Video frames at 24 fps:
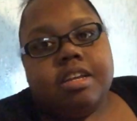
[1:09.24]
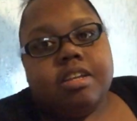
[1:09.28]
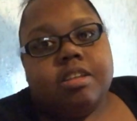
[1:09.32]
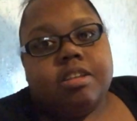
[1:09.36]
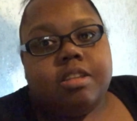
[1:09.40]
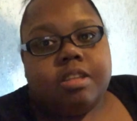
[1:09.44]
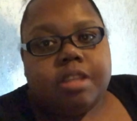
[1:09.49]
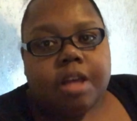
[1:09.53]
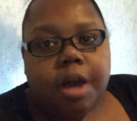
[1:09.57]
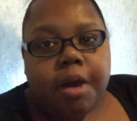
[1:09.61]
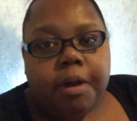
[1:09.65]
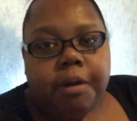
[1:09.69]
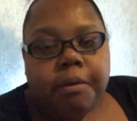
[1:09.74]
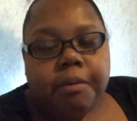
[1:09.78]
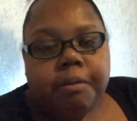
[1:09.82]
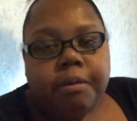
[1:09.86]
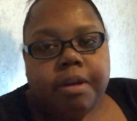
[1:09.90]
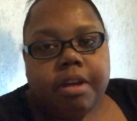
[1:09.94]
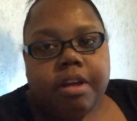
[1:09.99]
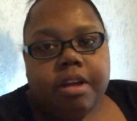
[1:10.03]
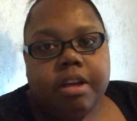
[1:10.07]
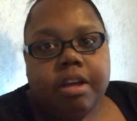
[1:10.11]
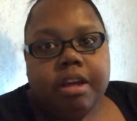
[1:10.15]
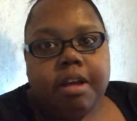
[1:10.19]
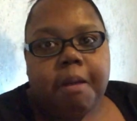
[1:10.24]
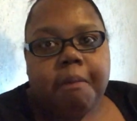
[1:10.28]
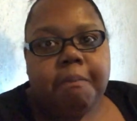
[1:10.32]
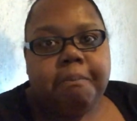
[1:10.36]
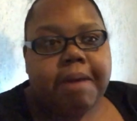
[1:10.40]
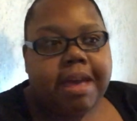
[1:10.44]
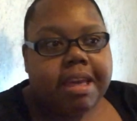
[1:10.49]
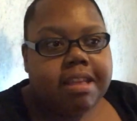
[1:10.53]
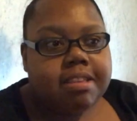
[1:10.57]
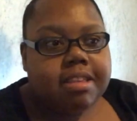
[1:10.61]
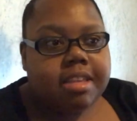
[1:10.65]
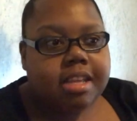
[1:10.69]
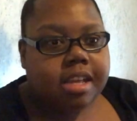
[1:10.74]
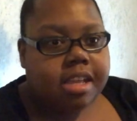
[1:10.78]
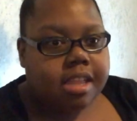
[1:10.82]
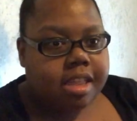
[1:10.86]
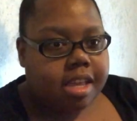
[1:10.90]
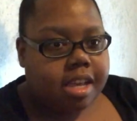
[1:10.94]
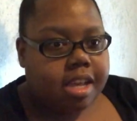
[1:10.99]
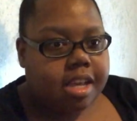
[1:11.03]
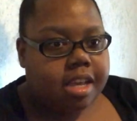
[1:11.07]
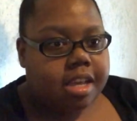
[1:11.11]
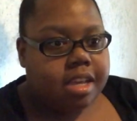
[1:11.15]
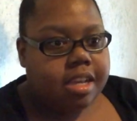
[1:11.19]
So
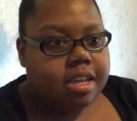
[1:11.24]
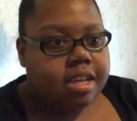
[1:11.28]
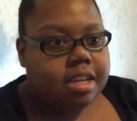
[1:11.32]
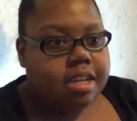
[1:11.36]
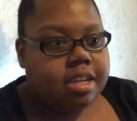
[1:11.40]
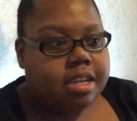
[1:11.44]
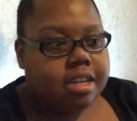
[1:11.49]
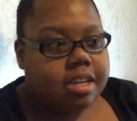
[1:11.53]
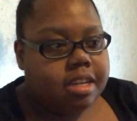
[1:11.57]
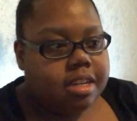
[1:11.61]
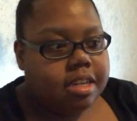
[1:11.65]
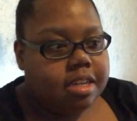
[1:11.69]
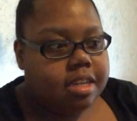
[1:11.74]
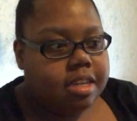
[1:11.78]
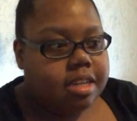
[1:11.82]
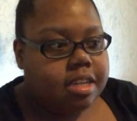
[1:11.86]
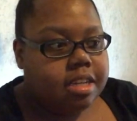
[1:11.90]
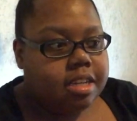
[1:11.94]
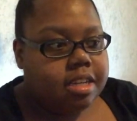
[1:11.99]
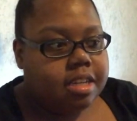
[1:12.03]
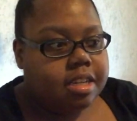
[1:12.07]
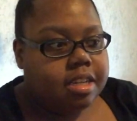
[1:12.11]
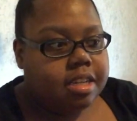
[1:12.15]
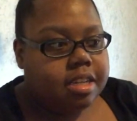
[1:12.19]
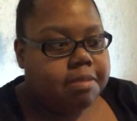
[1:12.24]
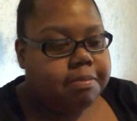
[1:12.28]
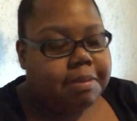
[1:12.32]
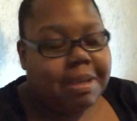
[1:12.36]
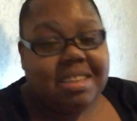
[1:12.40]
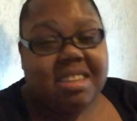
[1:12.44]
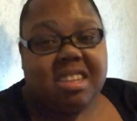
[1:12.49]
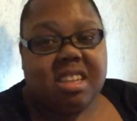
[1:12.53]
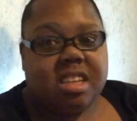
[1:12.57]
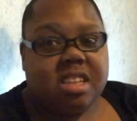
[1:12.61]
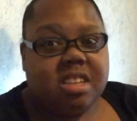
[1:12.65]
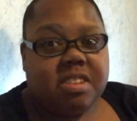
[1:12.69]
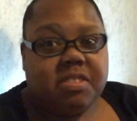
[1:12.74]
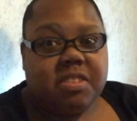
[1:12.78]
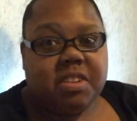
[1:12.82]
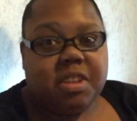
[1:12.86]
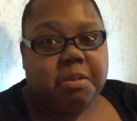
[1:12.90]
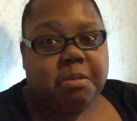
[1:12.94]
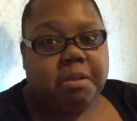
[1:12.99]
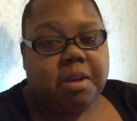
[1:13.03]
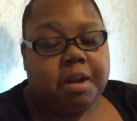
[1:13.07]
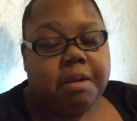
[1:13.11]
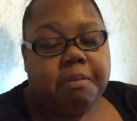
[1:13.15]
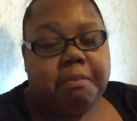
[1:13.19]
basically it's a
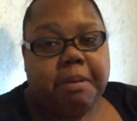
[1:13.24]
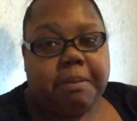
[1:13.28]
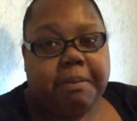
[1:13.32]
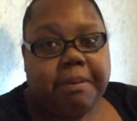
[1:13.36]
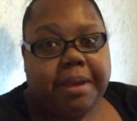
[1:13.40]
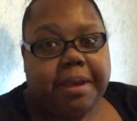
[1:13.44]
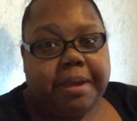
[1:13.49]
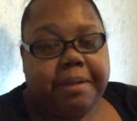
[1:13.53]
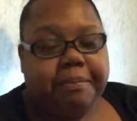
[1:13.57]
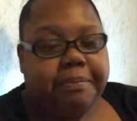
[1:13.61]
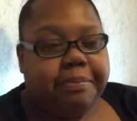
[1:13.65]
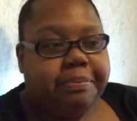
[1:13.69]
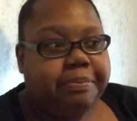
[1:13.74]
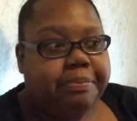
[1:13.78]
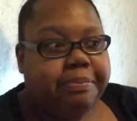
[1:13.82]
filler word, my bad.